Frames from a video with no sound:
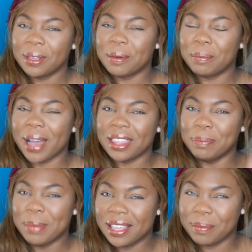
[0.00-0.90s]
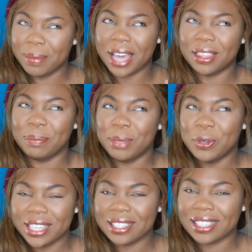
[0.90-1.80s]
by the
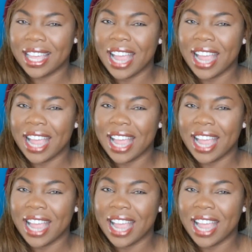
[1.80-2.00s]
muses. Like,